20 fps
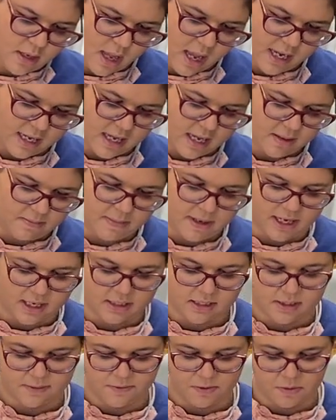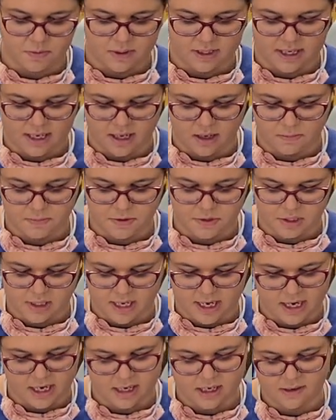Again, parents, if you want to help, you
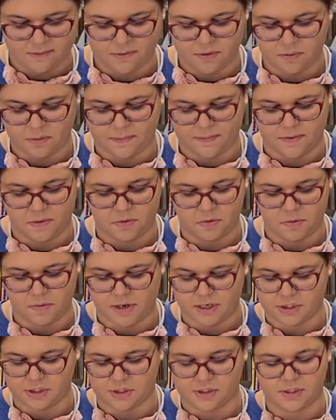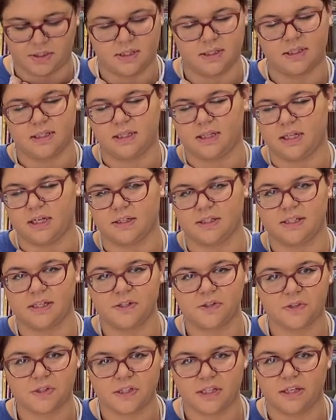can. If you want them to practice their
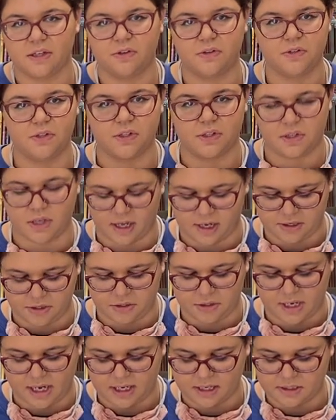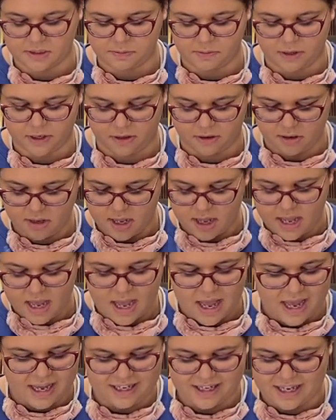scissor skills, you can as well.
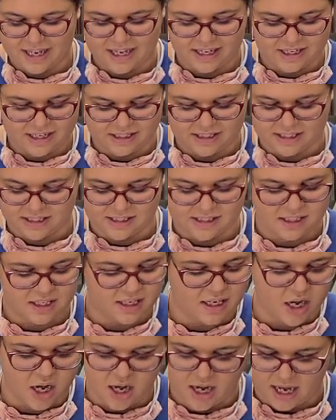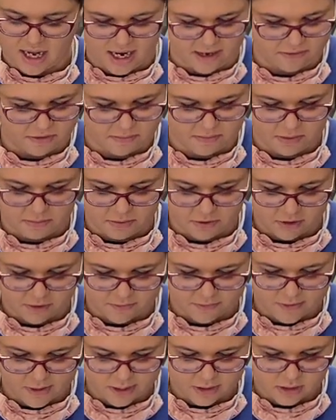Again, it does not have to be
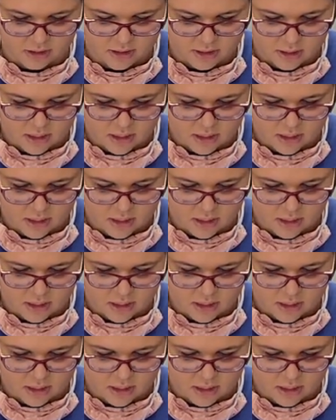perfect.